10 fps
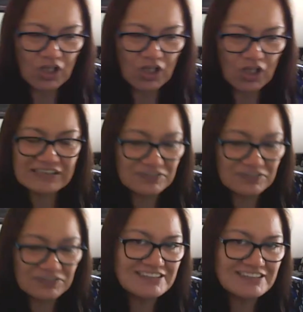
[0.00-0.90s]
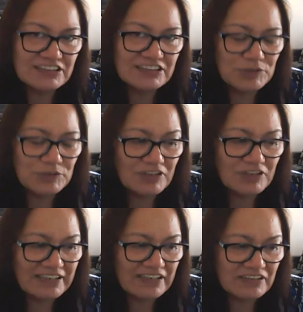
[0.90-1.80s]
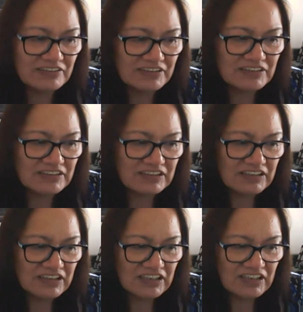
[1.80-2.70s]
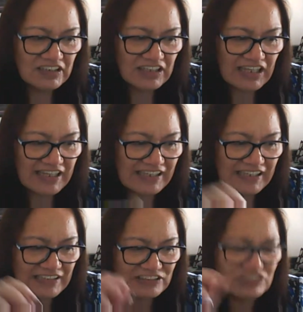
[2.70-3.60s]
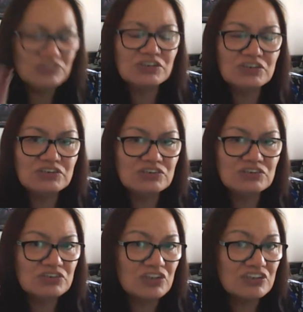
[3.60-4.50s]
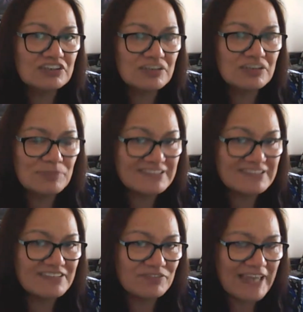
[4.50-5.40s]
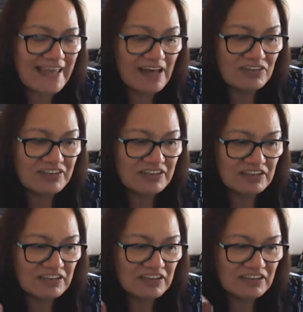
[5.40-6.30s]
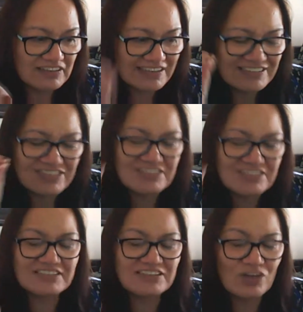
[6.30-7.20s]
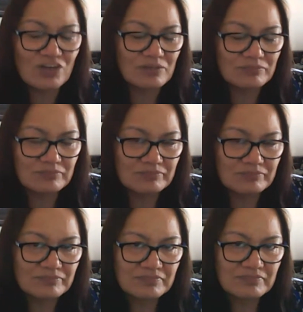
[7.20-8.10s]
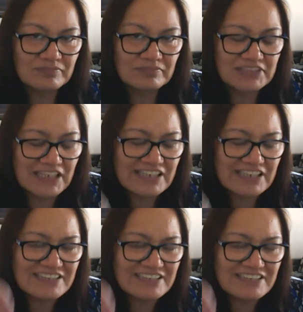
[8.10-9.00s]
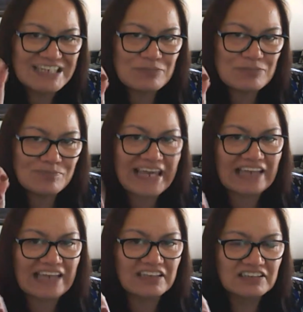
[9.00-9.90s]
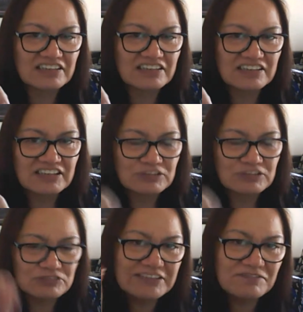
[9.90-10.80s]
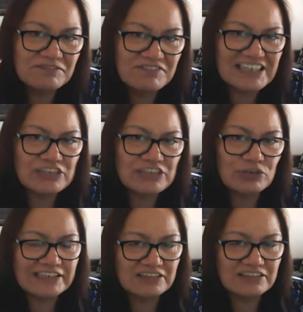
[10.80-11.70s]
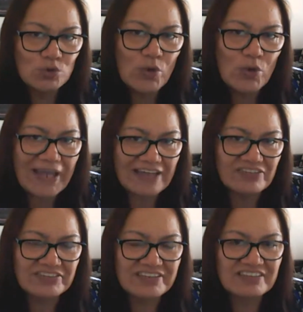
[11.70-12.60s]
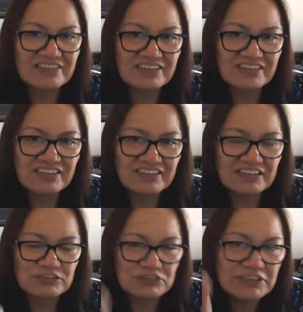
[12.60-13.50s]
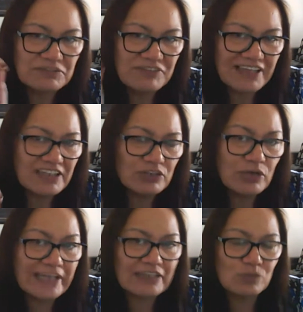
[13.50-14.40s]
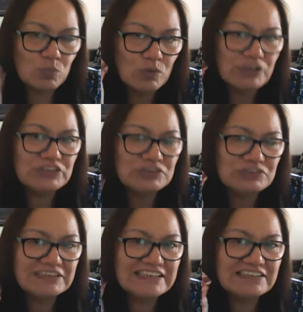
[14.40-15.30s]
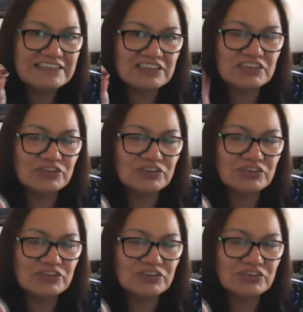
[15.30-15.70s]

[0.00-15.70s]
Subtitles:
and if you're listening to me right now and you know you're not in the best of health, then stop. Take a step back. Reevaluate your health. Reevaluate what you need to do.